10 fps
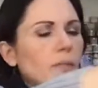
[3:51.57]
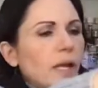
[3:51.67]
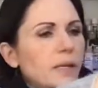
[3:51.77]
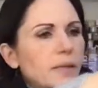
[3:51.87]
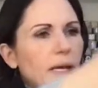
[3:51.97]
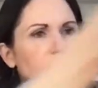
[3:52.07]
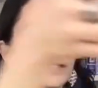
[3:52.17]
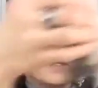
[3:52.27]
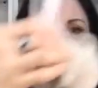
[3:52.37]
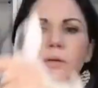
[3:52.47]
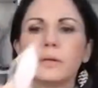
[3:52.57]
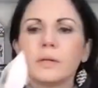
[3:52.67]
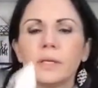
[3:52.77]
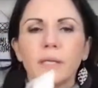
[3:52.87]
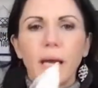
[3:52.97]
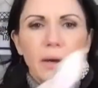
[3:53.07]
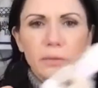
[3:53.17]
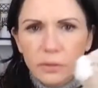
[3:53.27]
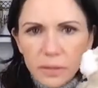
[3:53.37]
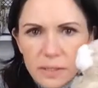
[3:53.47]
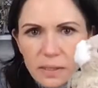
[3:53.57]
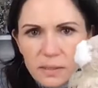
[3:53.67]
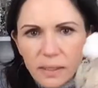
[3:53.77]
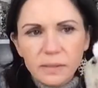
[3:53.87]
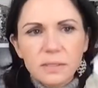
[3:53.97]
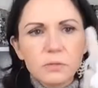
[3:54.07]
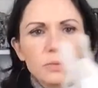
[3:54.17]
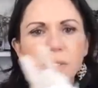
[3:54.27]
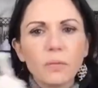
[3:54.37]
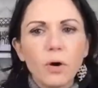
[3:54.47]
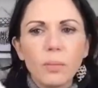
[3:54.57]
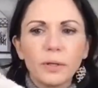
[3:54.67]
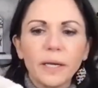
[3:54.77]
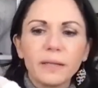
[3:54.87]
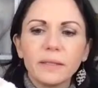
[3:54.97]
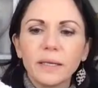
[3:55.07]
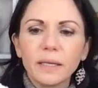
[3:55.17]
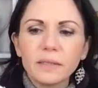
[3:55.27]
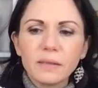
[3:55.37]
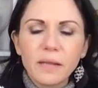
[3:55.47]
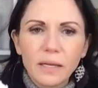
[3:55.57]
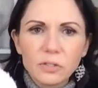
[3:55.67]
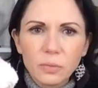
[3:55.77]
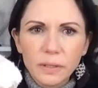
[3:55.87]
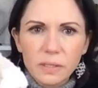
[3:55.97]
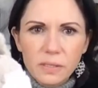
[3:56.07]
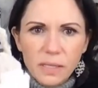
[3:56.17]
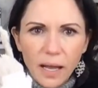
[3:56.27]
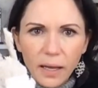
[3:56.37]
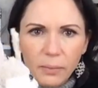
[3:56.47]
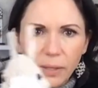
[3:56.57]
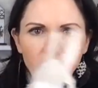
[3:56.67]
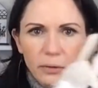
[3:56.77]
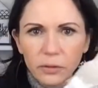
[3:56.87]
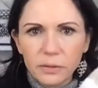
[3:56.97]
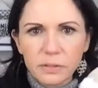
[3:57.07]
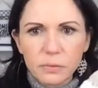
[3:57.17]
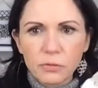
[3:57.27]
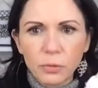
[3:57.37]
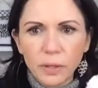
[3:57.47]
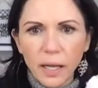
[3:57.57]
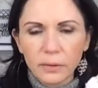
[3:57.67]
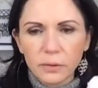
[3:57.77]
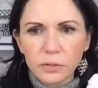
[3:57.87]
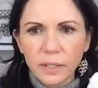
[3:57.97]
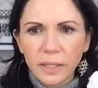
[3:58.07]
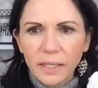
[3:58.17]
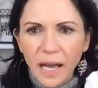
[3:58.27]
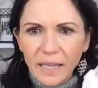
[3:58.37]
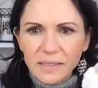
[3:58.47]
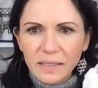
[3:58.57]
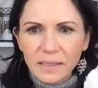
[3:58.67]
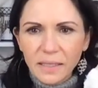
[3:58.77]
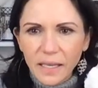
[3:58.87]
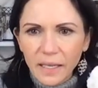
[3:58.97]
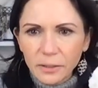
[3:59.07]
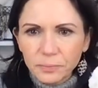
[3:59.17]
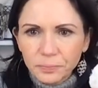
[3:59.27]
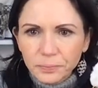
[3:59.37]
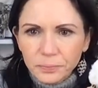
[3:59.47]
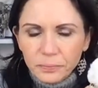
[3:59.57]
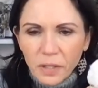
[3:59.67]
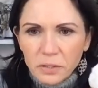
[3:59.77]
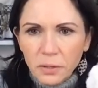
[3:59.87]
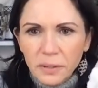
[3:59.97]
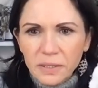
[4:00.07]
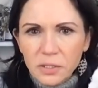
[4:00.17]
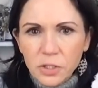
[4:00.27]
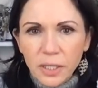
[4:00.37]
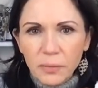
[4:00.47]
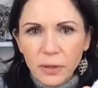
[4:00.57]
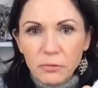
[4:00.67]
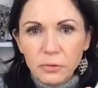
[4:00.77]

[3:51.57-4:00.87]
And then, how cute is this? Guys, this was at Walmart. I think I got the last one in stock, but how cute is it? It was $4. Hi, Cynthia. Tony says she can't wait for